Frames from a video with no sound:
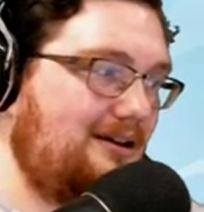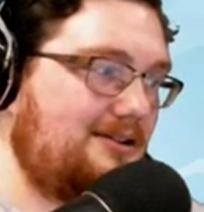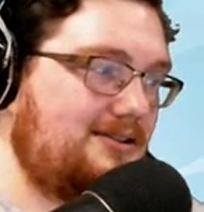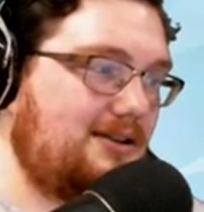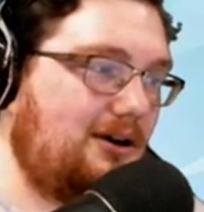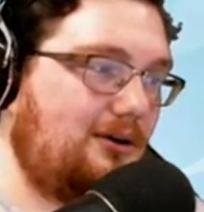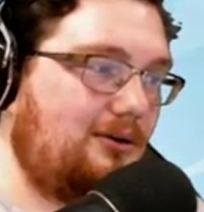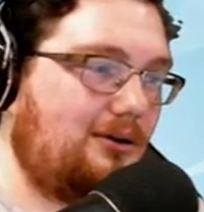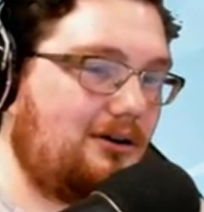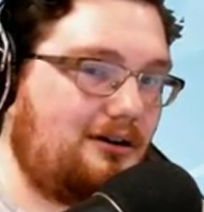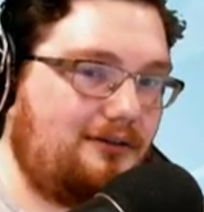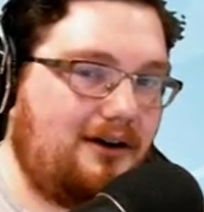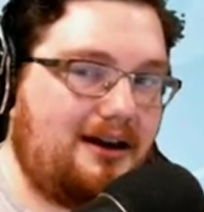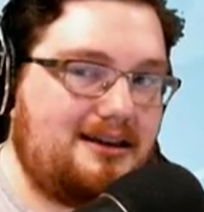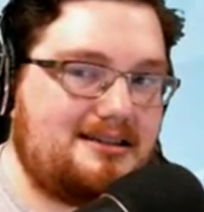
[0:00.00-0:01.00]
So her
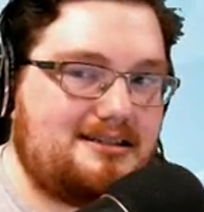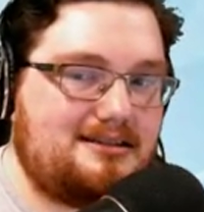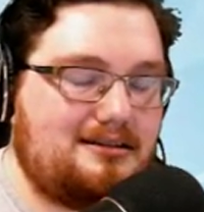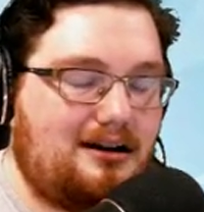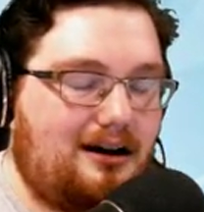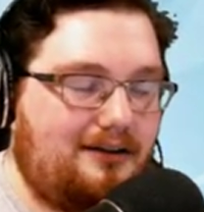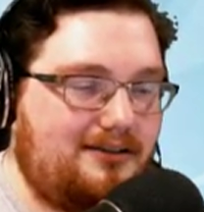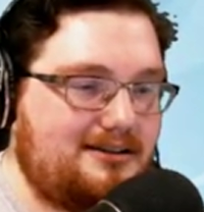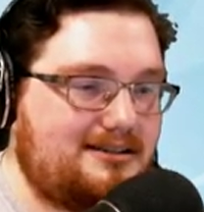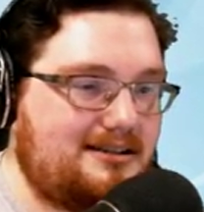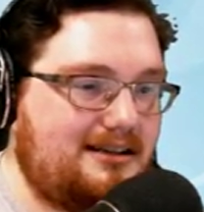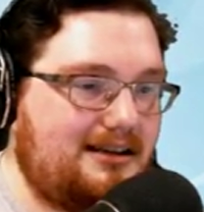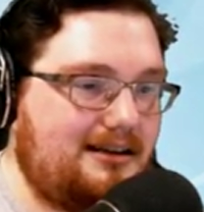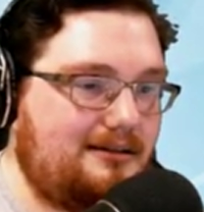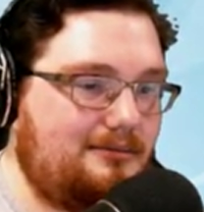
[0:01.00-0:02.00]
device
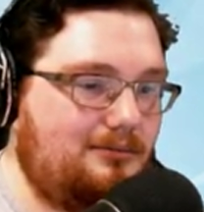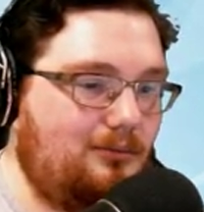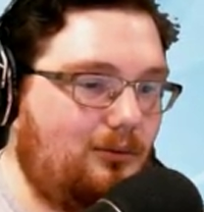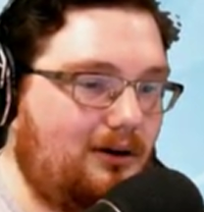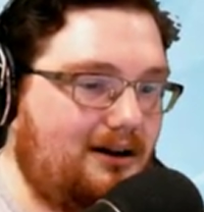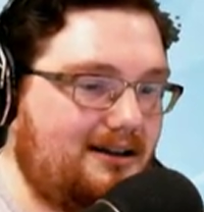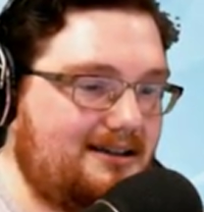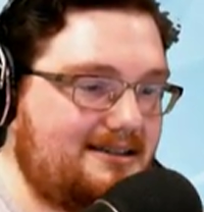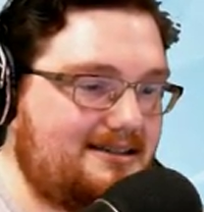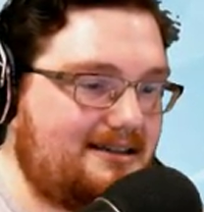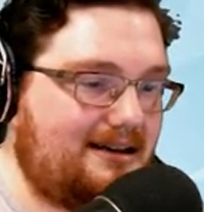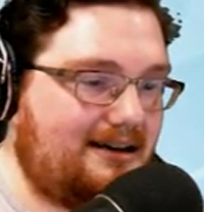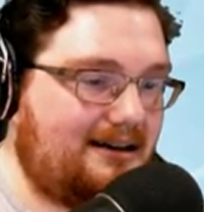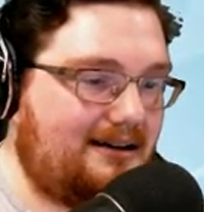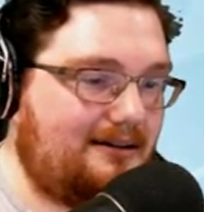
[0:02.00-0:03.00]
obviously was,
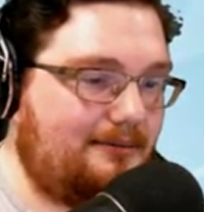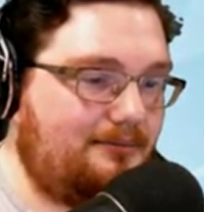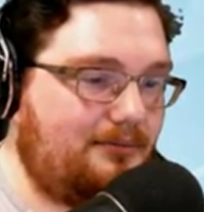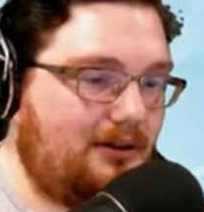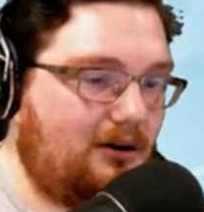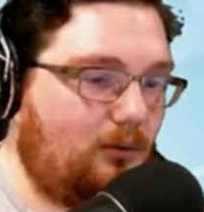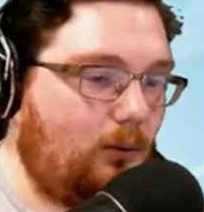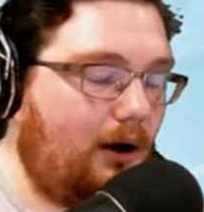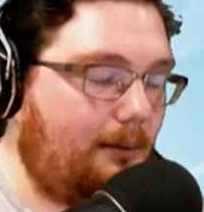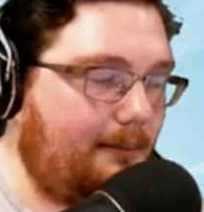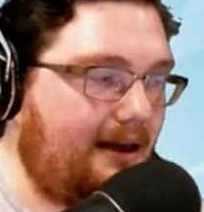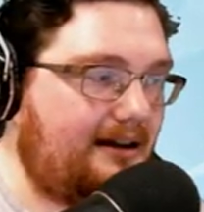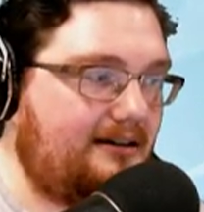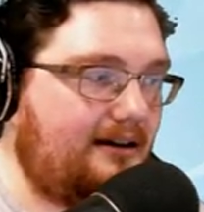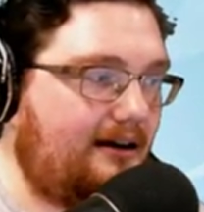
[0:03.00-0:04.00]
uh, you know,
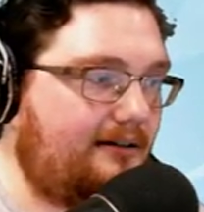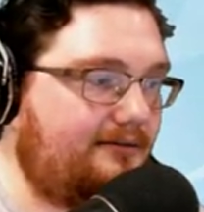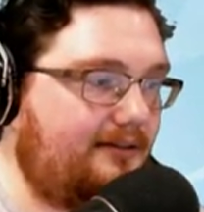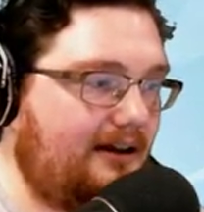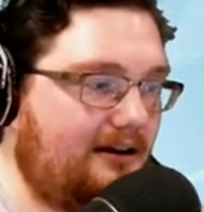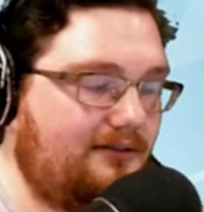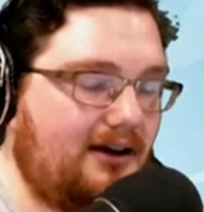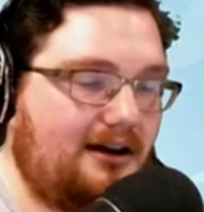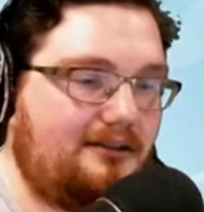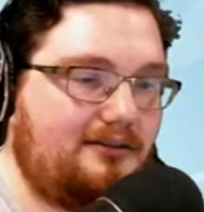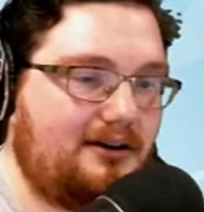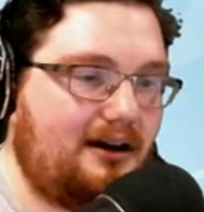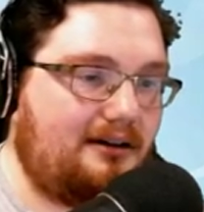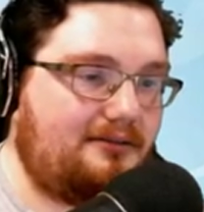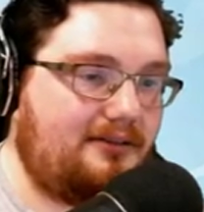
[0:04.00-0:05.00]
well-made enough, innovative
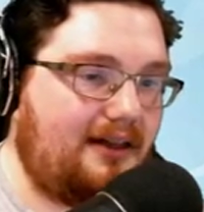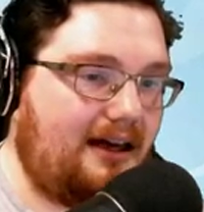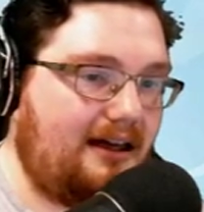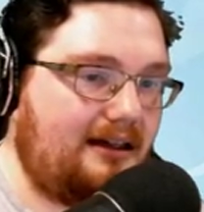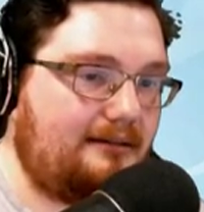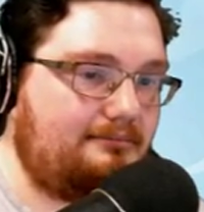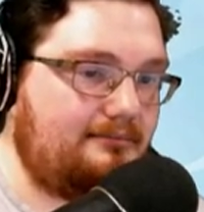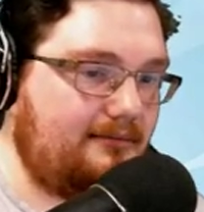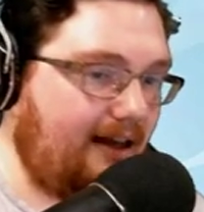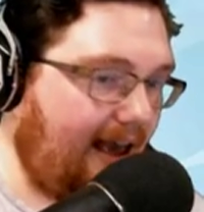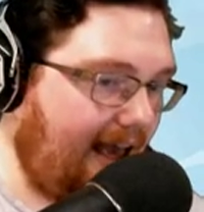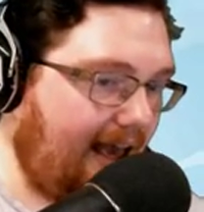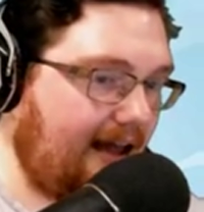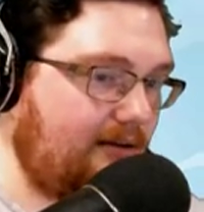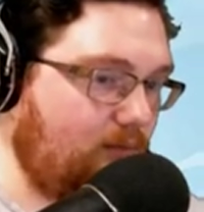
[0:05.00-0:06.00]
enough that it
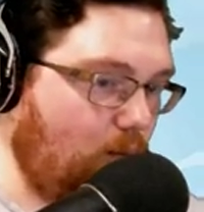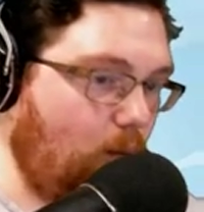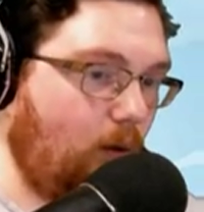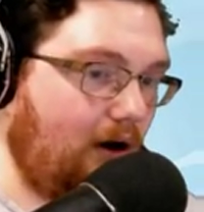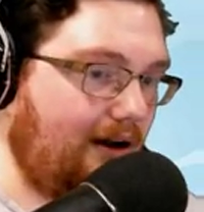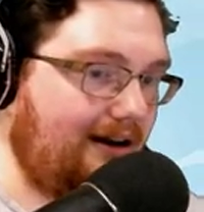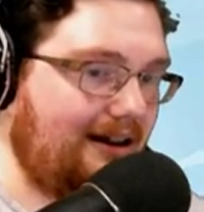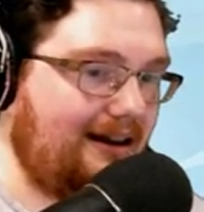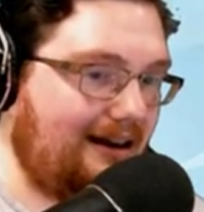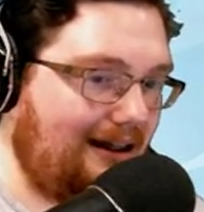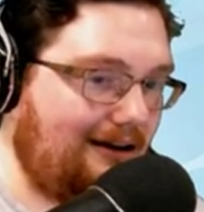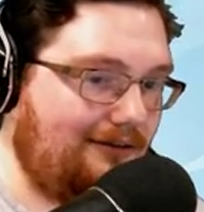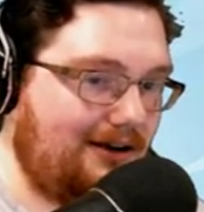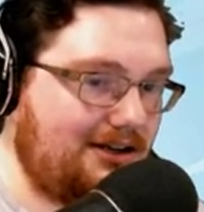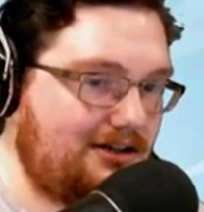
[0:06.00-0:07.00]
had won an
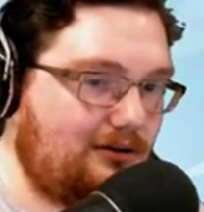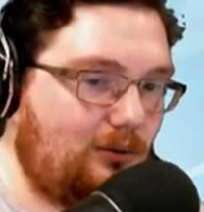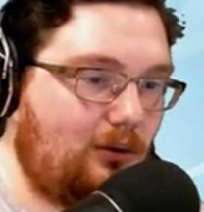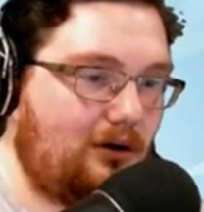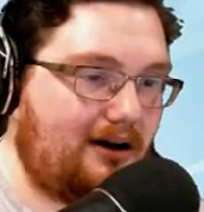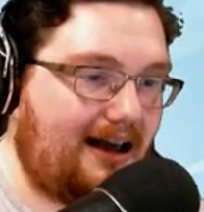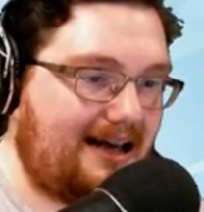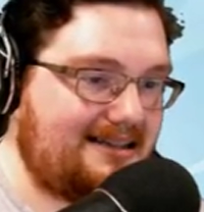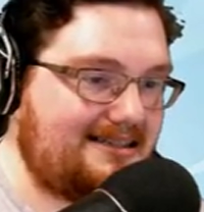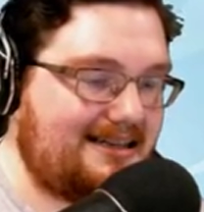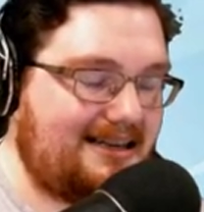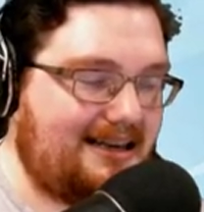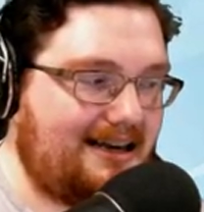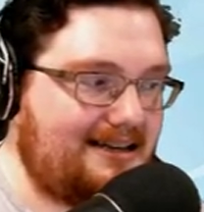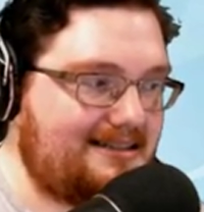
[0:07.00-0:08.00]
innovation award at C
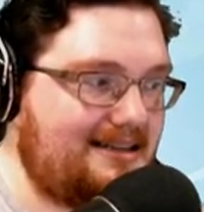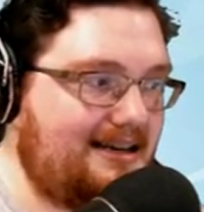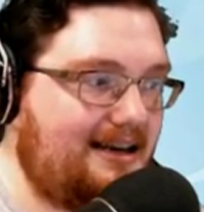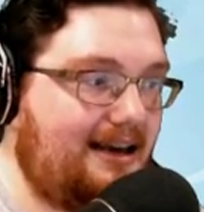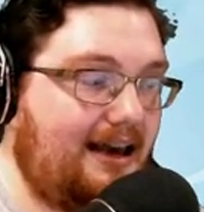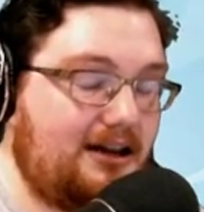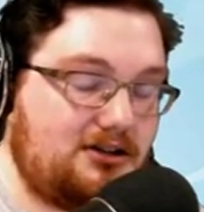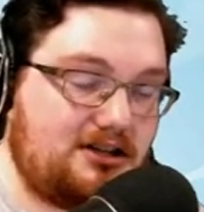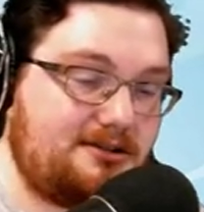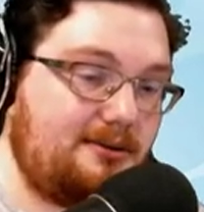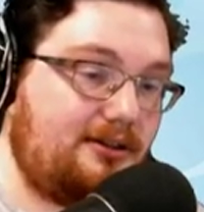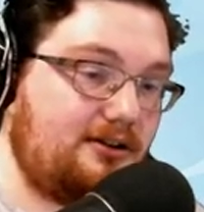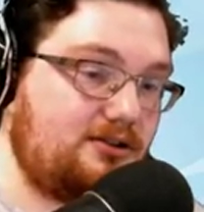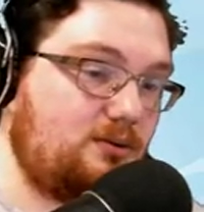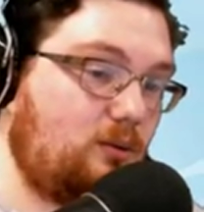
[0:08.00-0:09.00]
E S. And trust
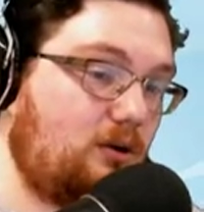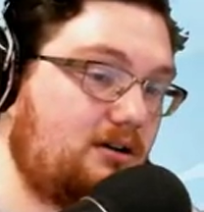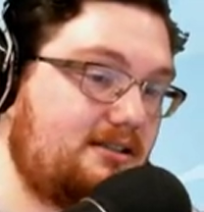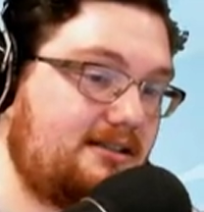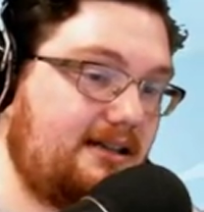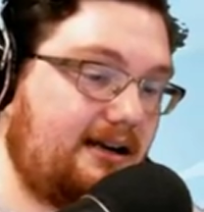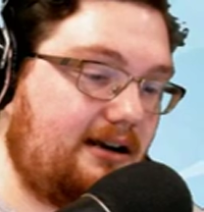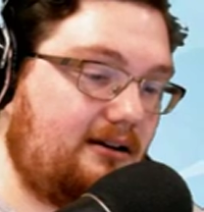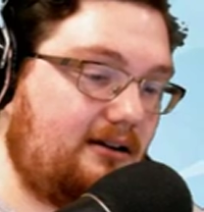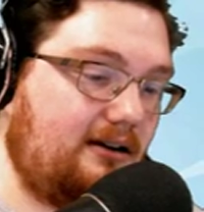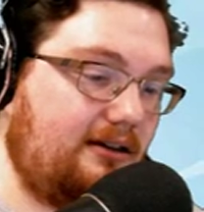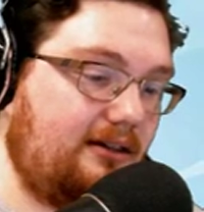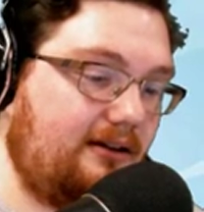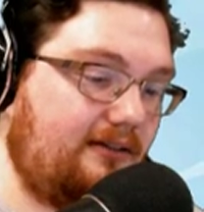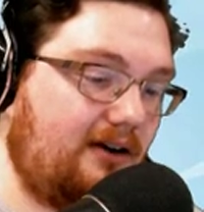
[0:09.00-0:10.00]
me, those awards, they're
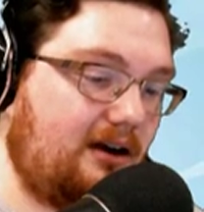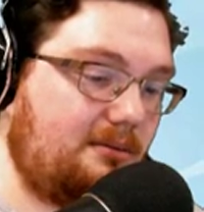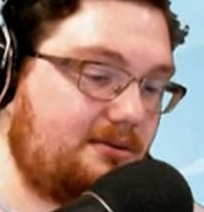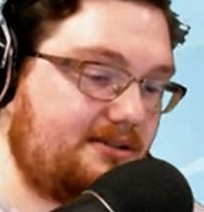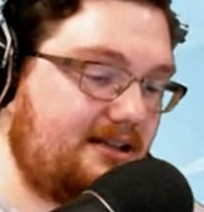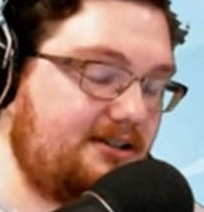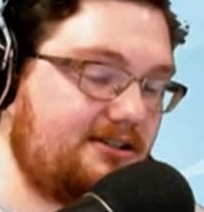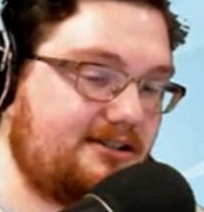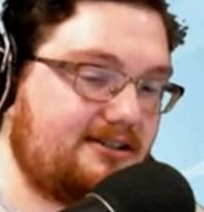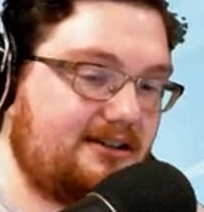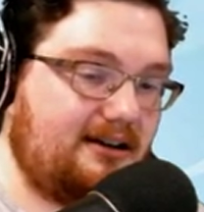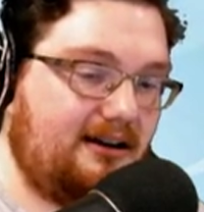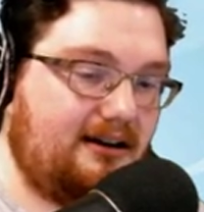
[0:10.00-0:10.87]
uh, they're very prestigious.